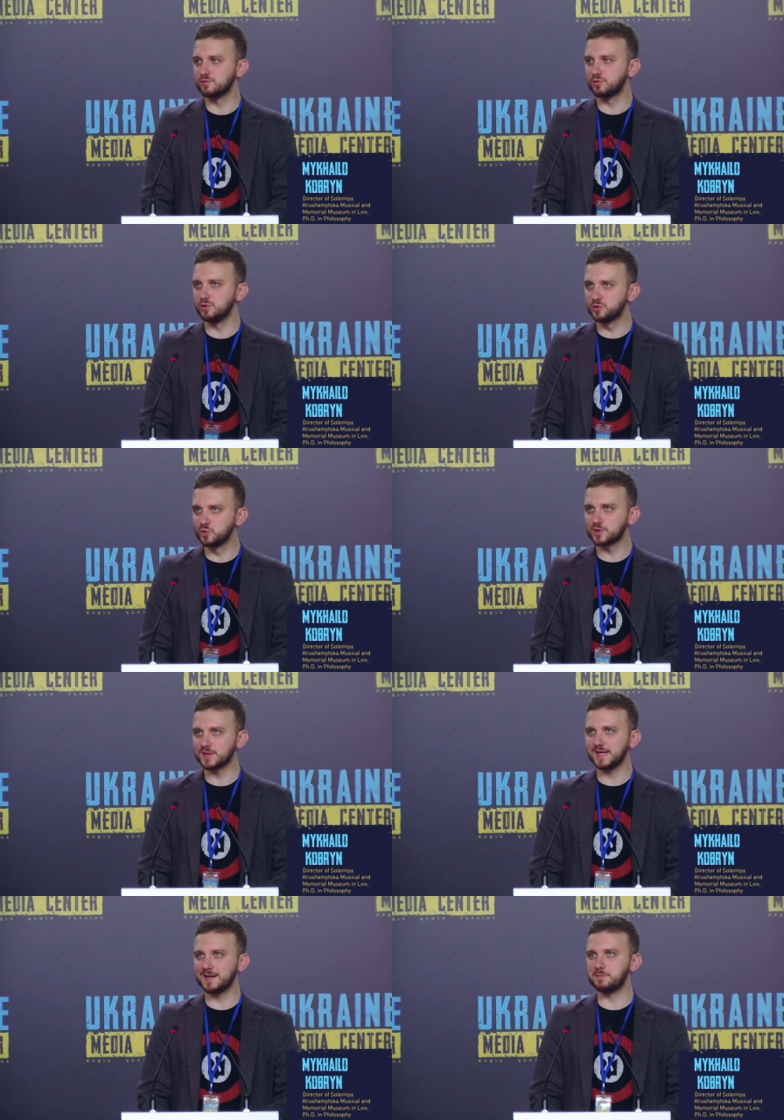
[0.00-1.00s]
because
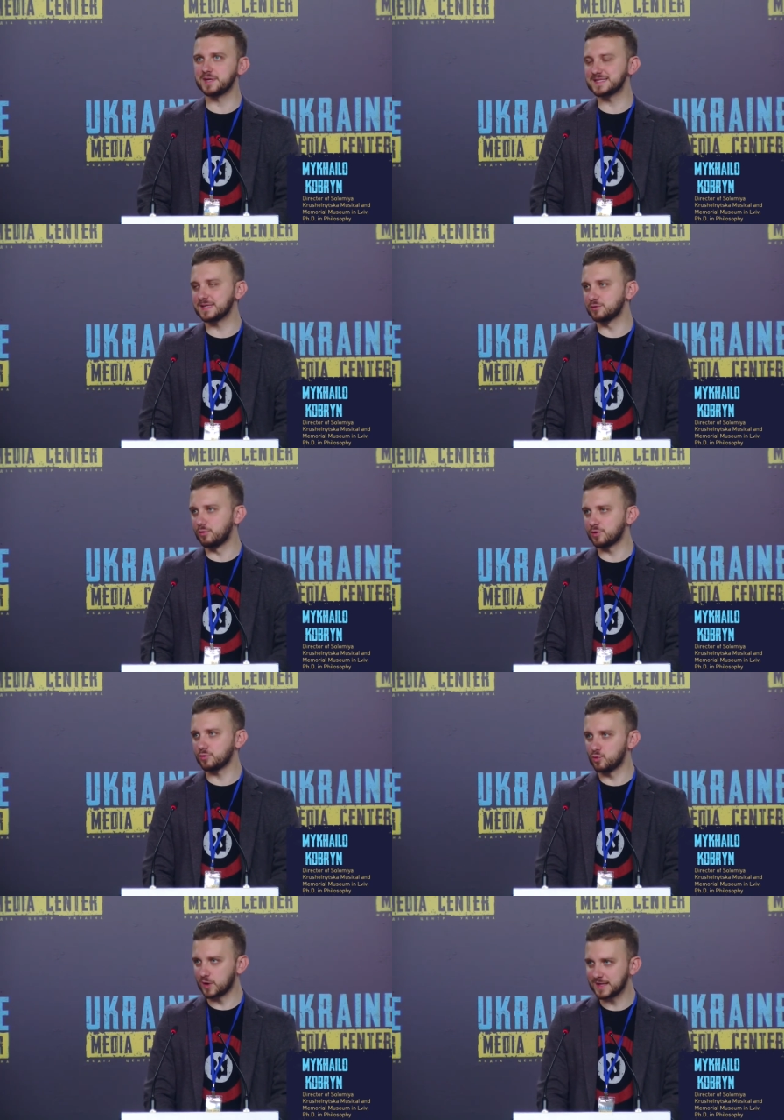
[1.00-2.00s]

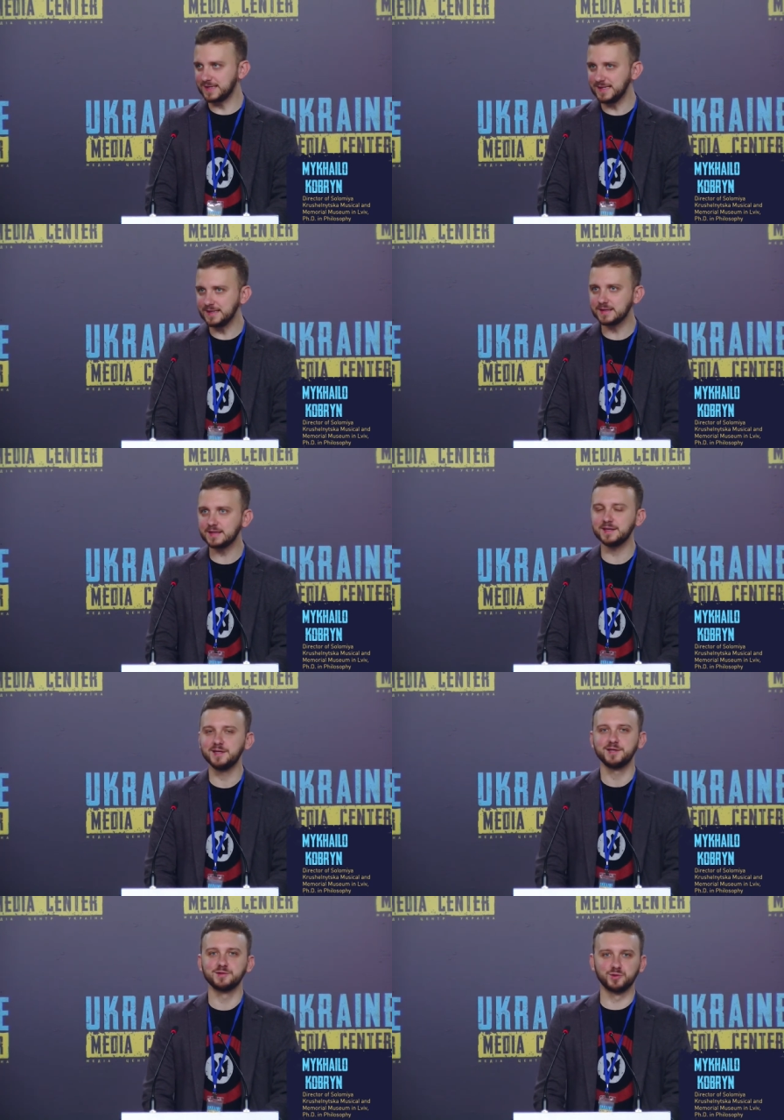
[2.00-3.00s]
she was
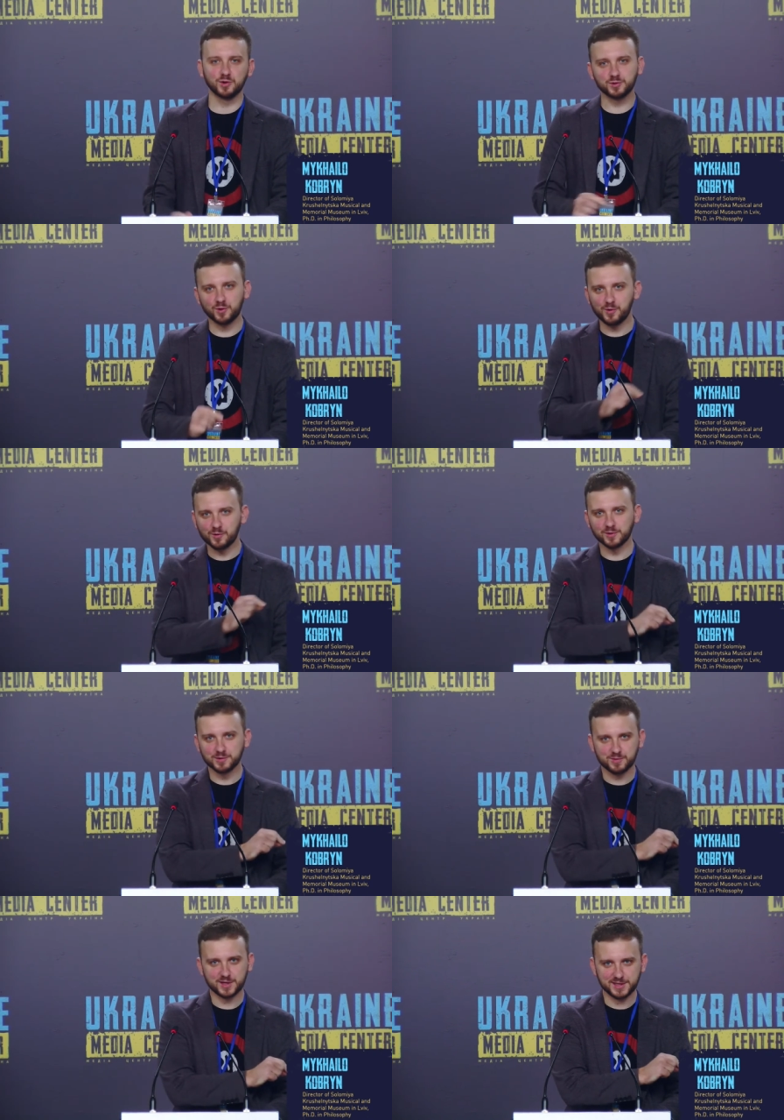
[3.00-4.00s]
cultural
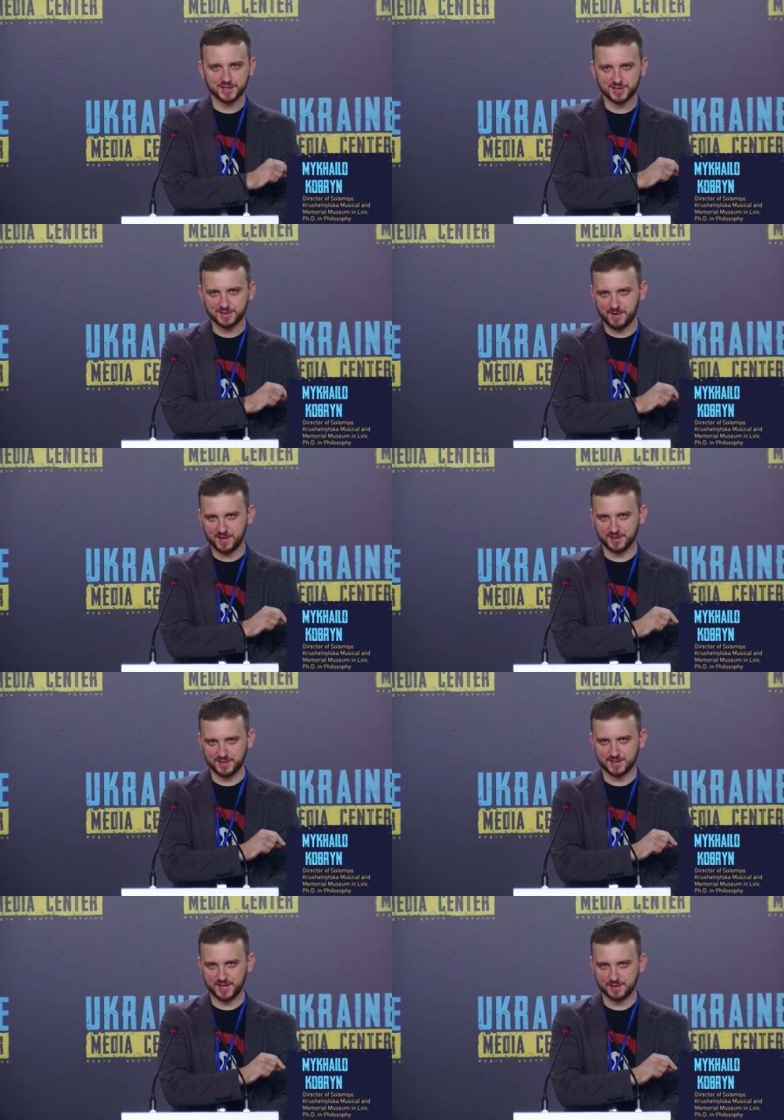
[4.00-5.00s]
ambassador of
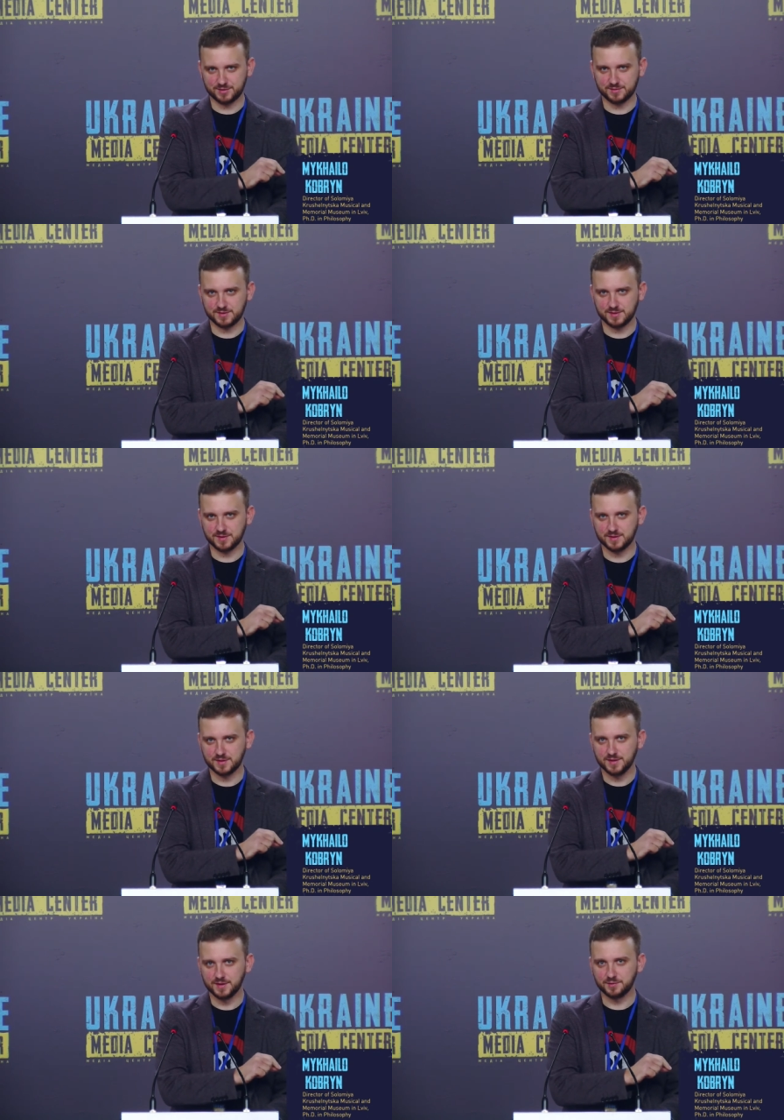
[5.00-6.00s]
Ukraine when
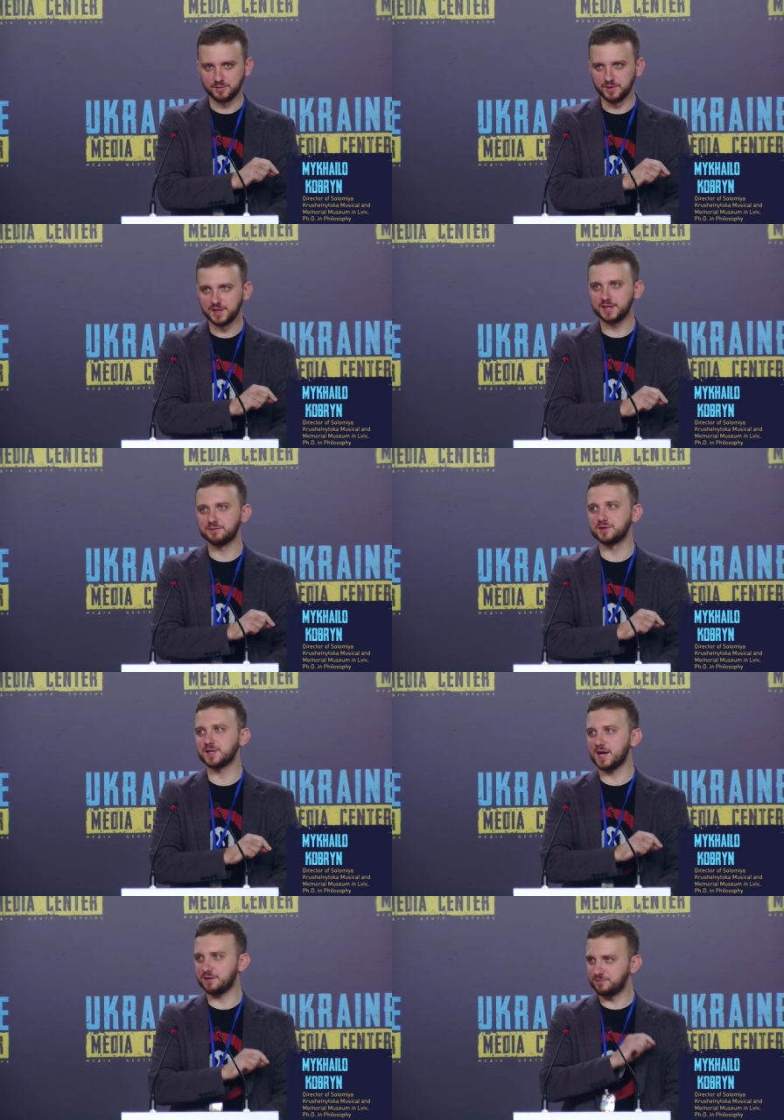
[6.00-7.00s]
Ukraine was not even
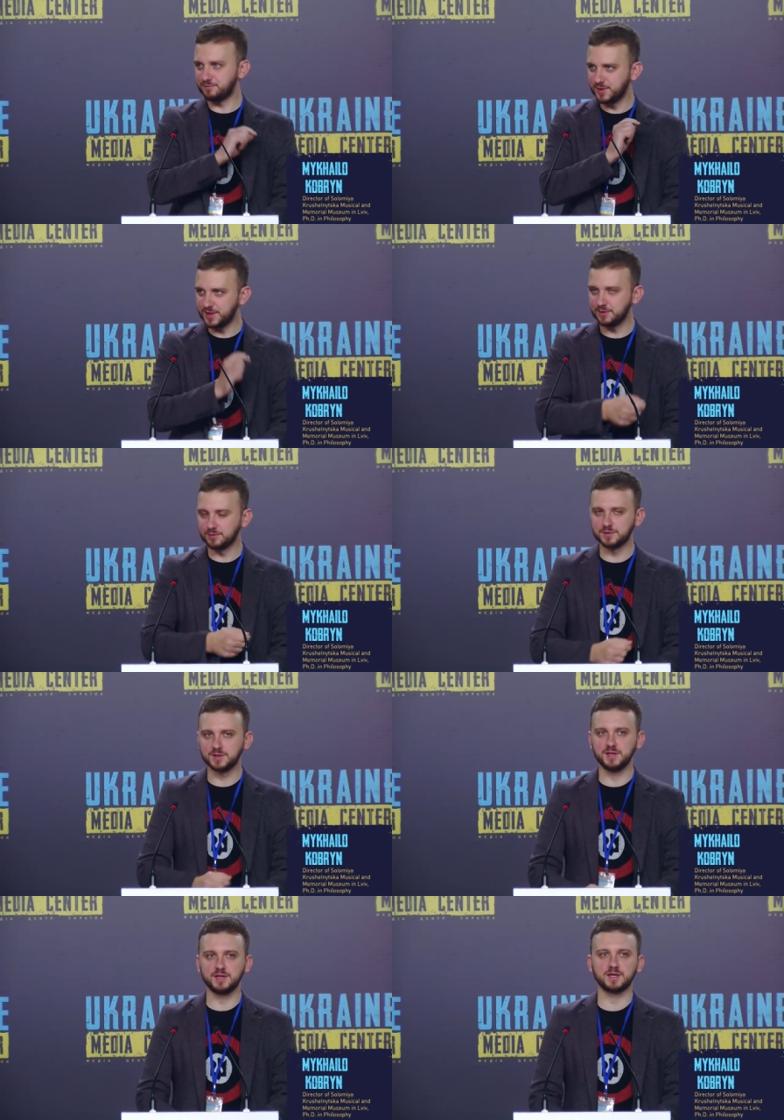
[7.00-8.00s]
an independent
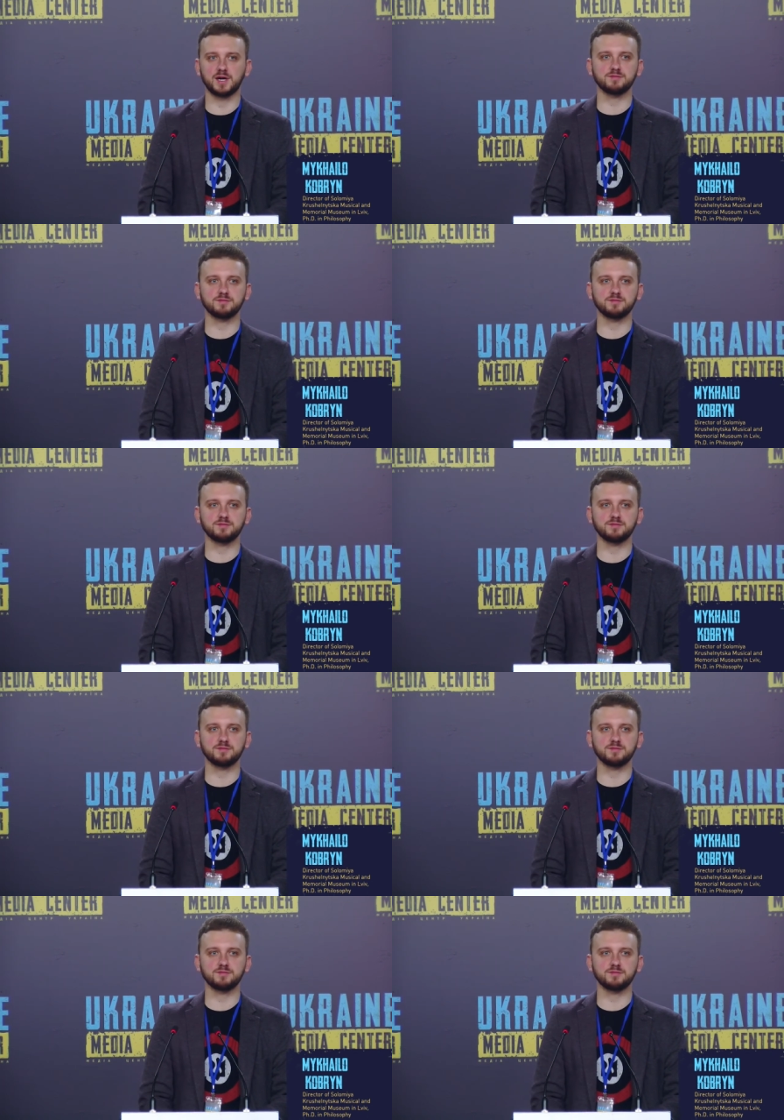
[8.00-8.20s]
country.